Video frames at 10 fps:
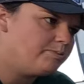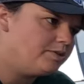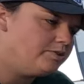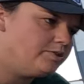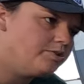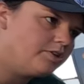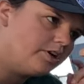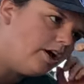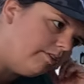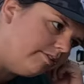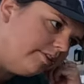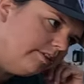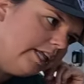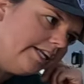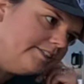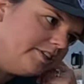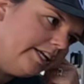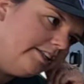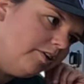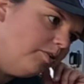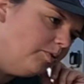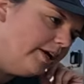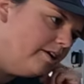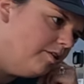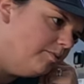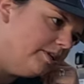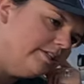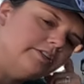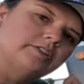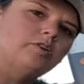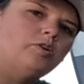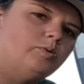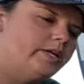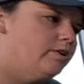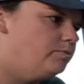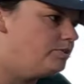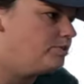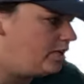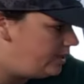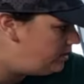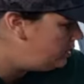that you just took off and let it drain the whole way home and it took the whole way home to drain.